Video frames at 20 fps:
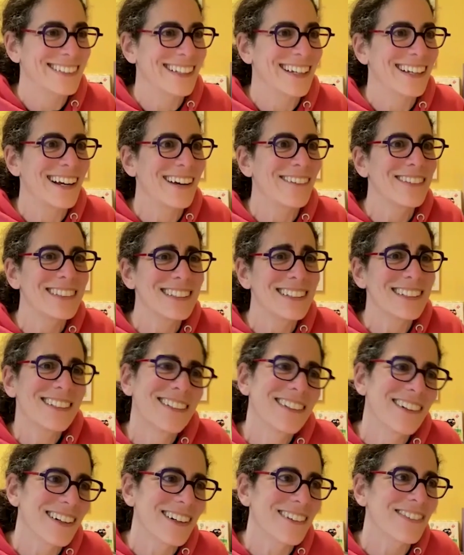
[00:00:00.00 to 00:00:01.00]
And I was in New
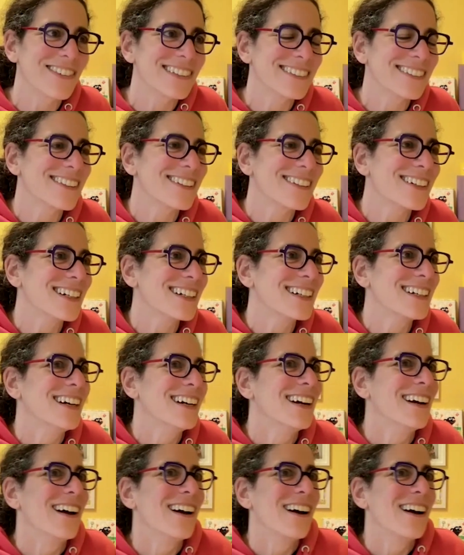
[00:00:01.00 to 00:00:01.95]
York for so long.